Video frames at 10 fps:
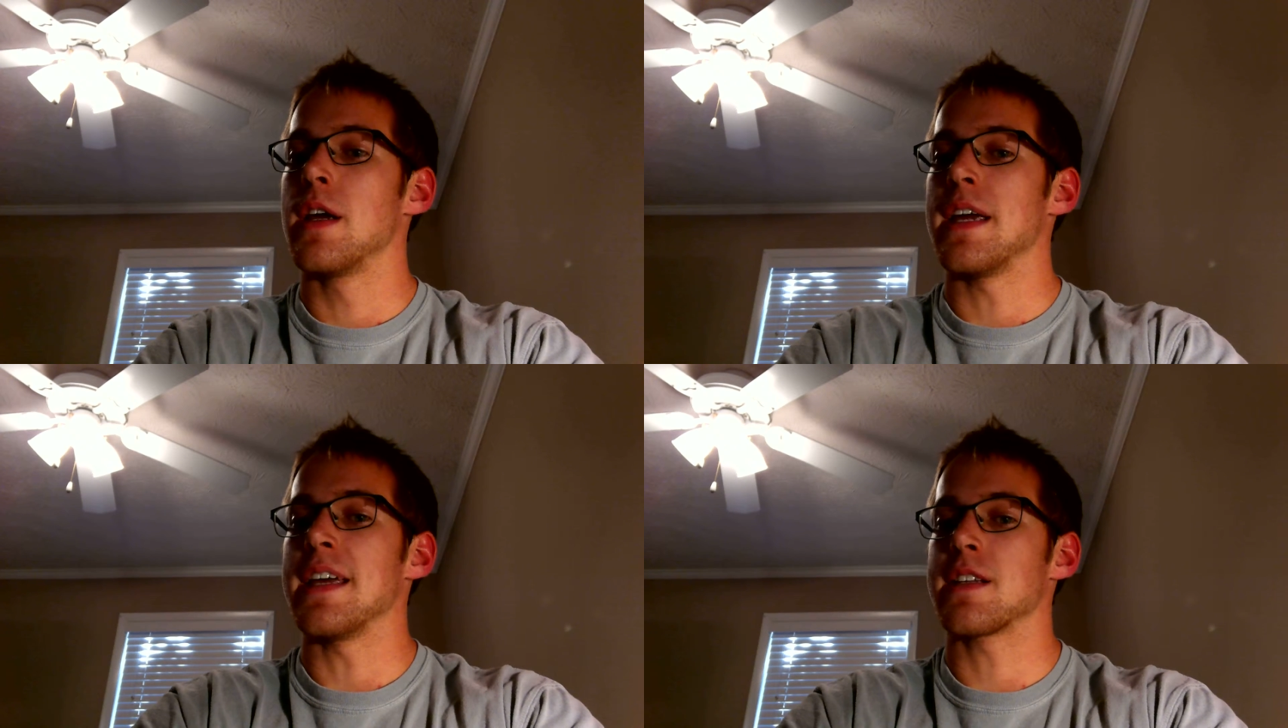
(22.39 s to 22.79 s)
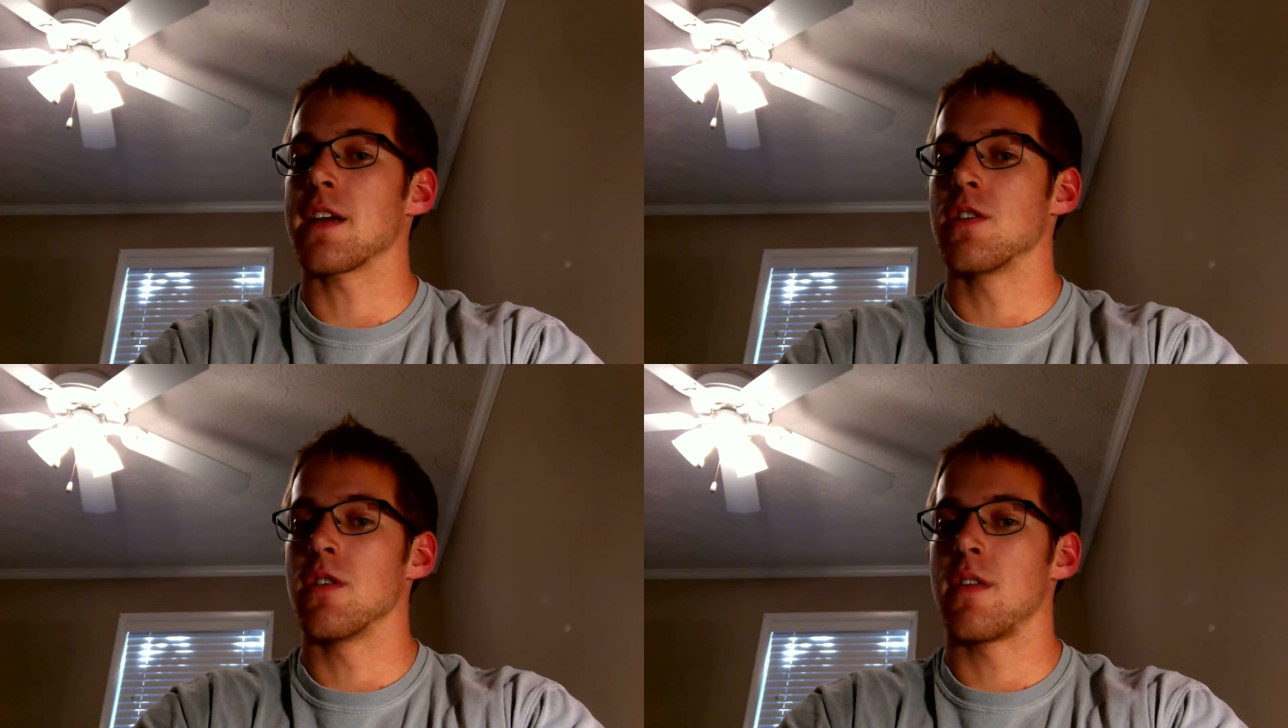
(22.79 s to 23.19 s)
is a
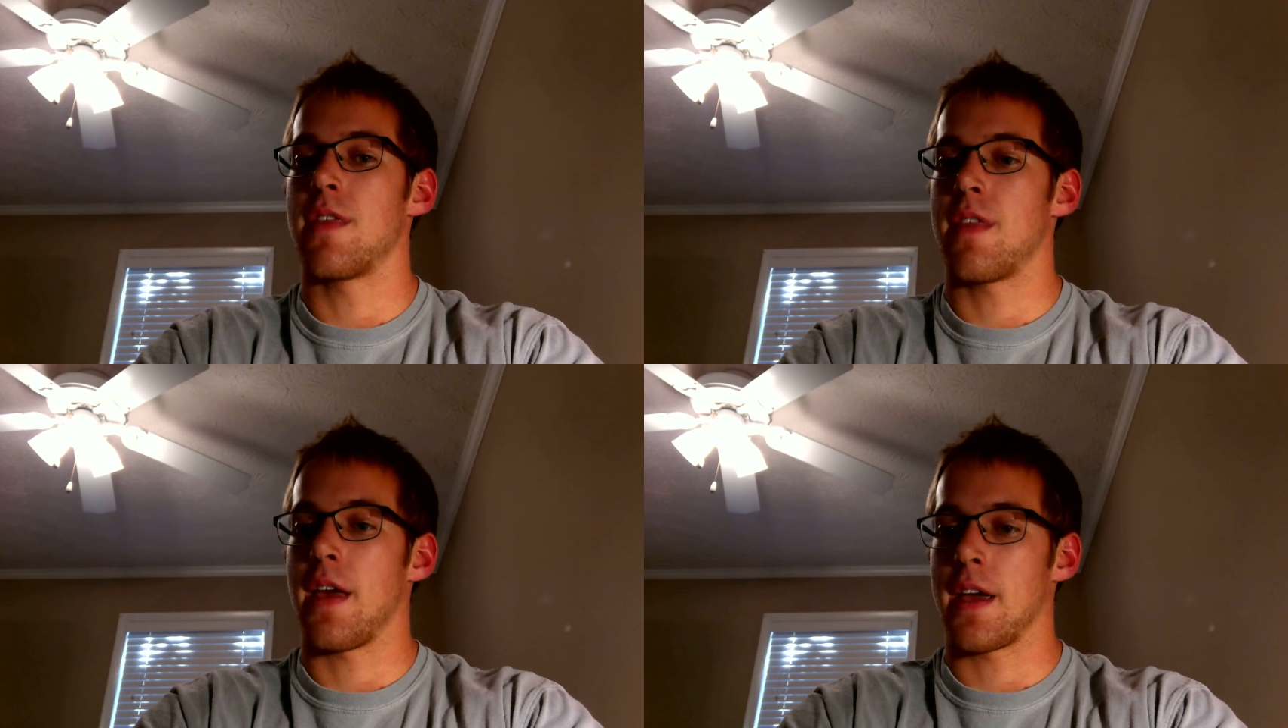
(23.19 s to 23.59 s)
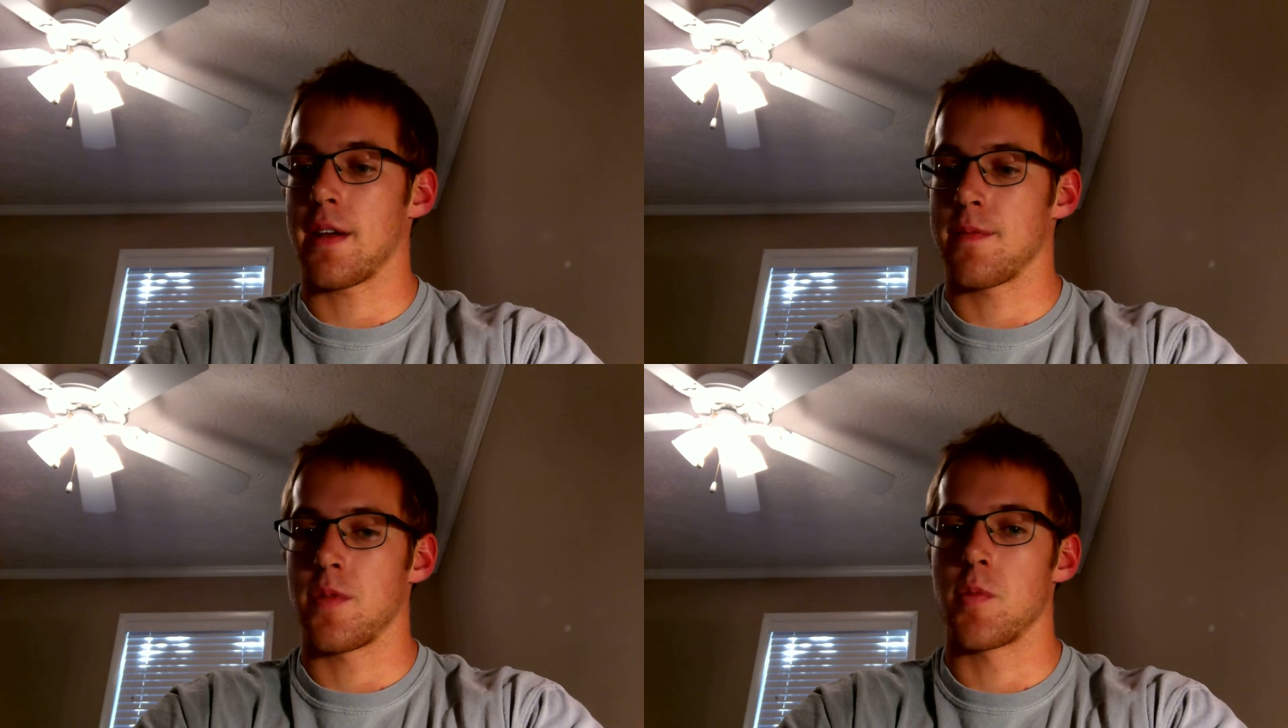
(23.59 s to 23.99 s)
good thing
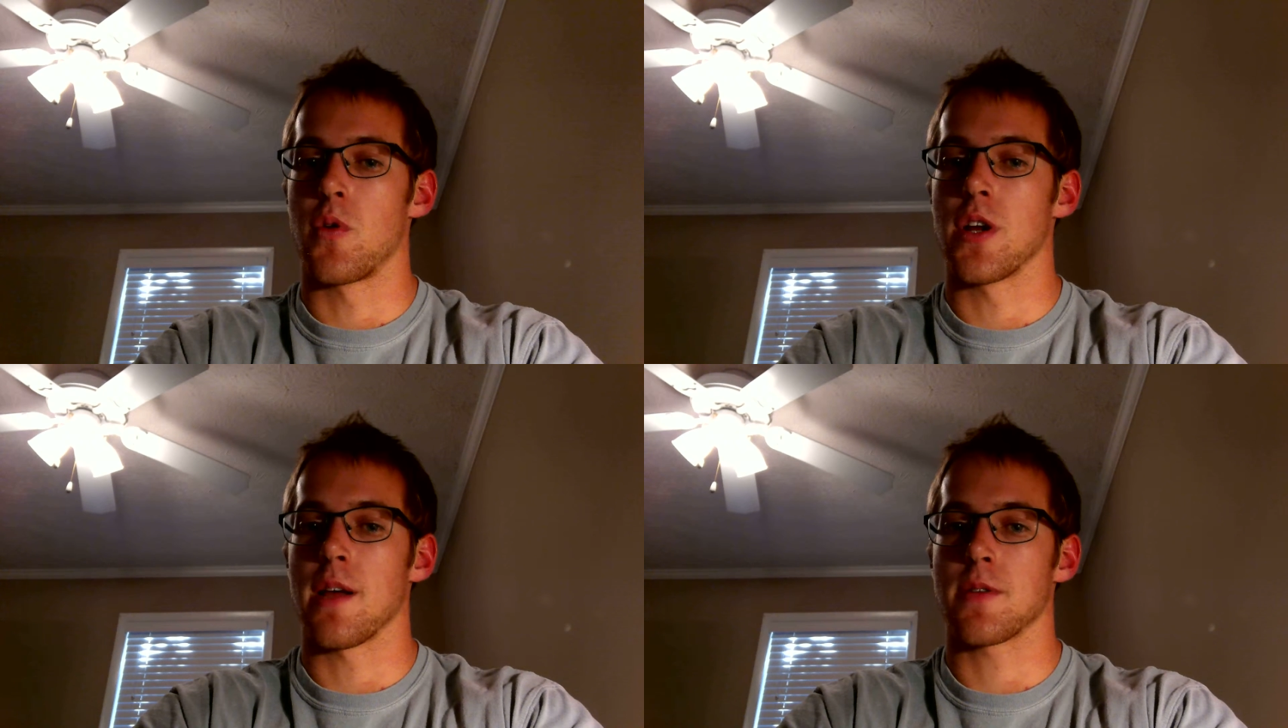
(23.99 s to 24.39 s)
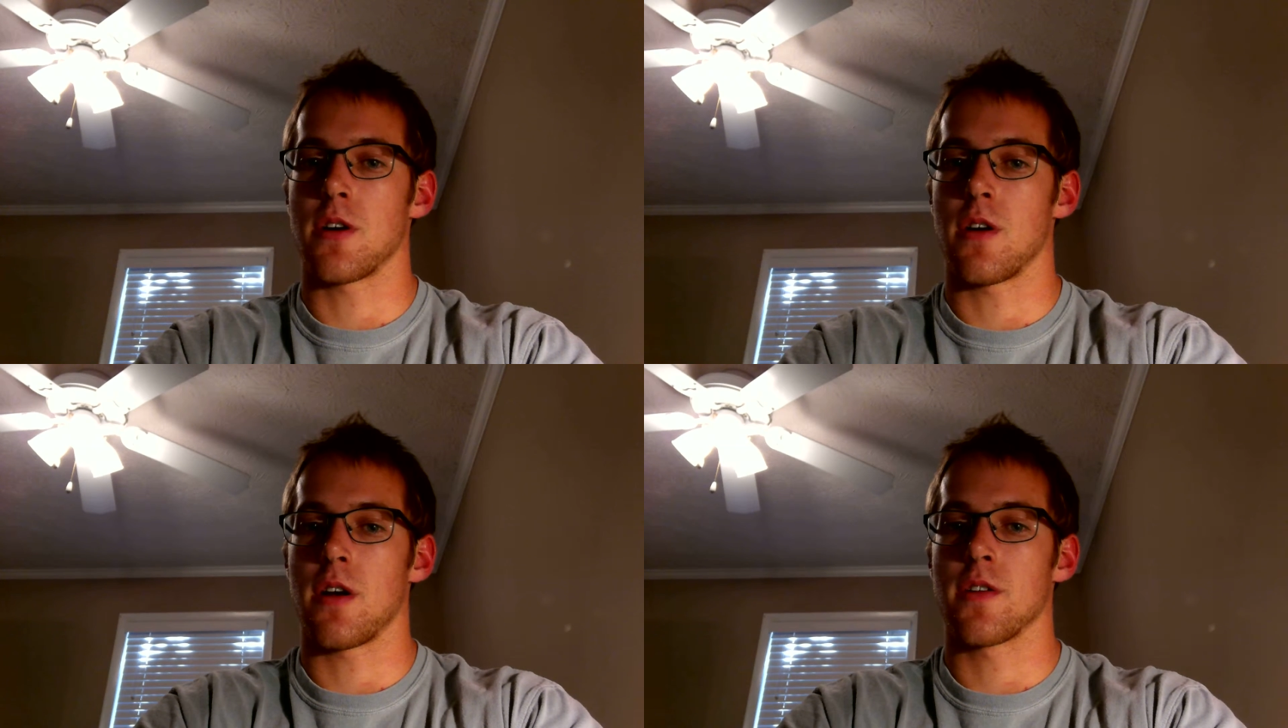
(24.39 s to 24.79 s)
to bring up
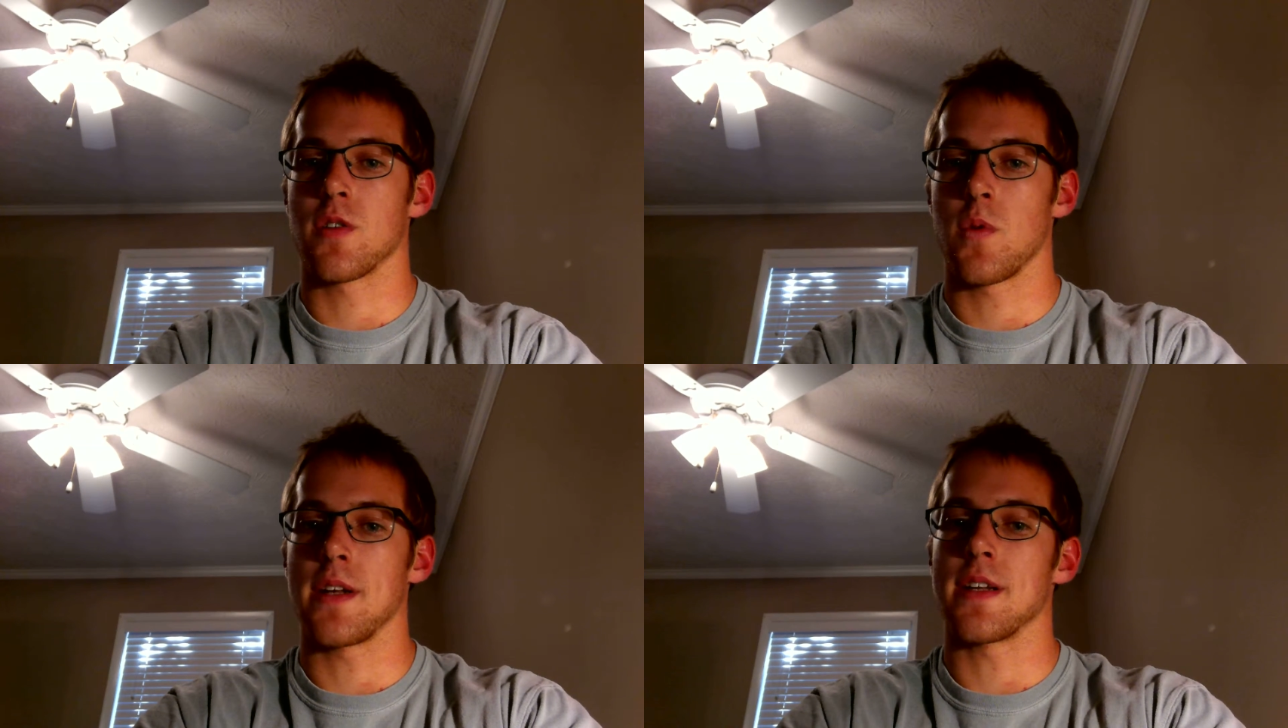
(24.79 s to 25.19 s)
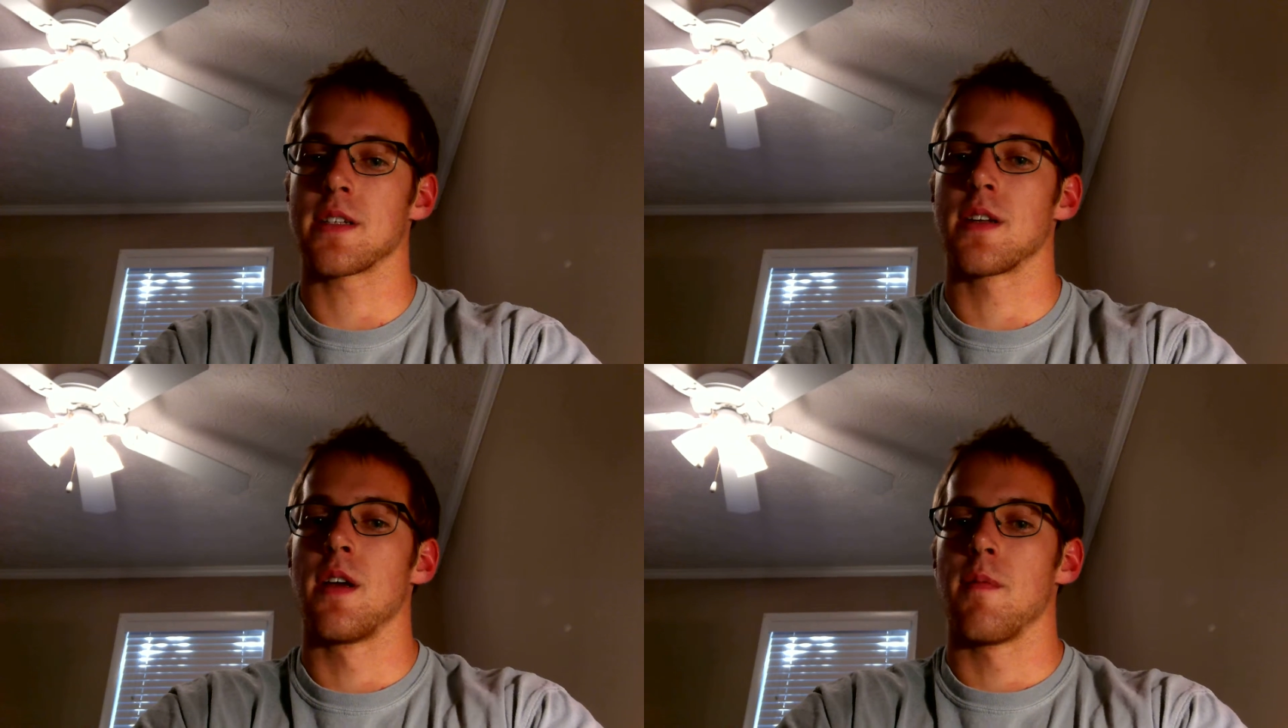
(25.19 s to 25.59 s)
certain areas of weakness.